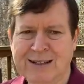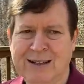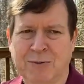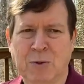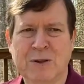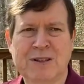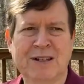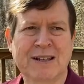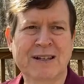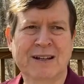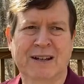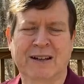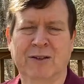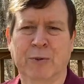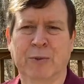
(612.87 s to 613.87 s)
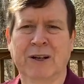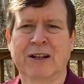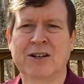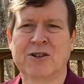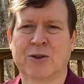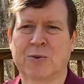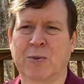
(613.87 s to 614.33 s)
Uh, once again, in the
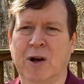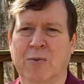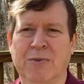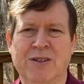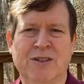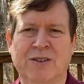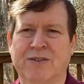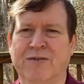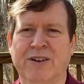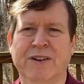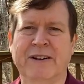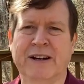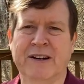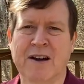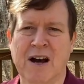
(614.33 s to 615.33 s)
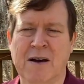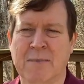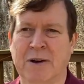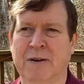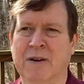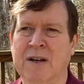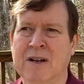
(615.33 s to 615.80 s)
religious realm, this is very
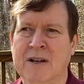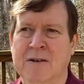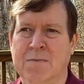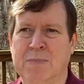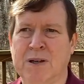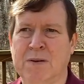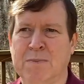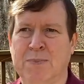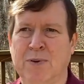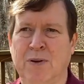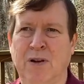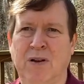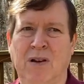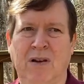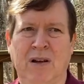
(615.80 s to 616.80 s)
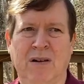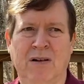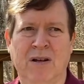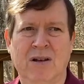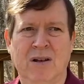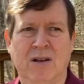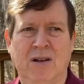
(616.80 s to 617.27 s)
common. People
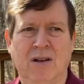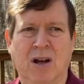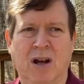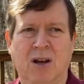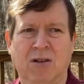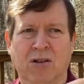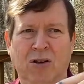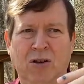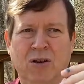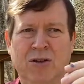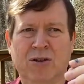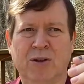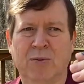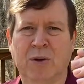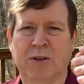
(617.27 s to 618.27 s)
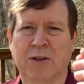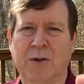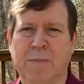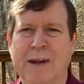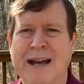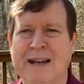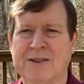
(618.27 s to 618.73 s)
uh, look to what their
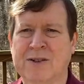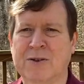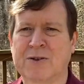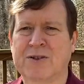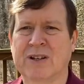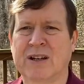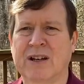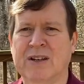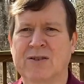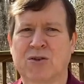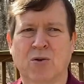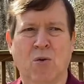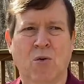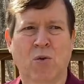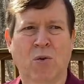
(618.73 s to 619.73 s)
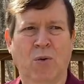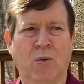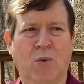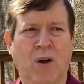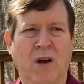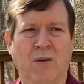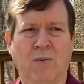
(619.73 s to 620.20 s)
pastor says or
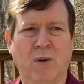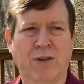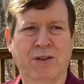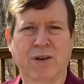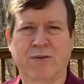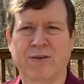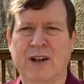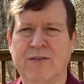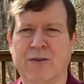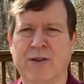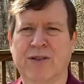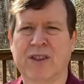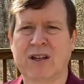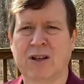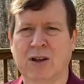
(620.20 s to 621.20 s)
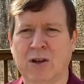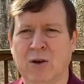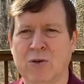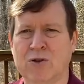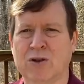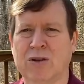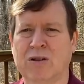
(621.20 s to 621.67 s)
uh, what their favorite
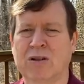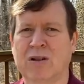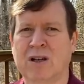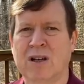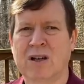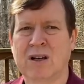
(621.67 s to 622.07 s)
theologian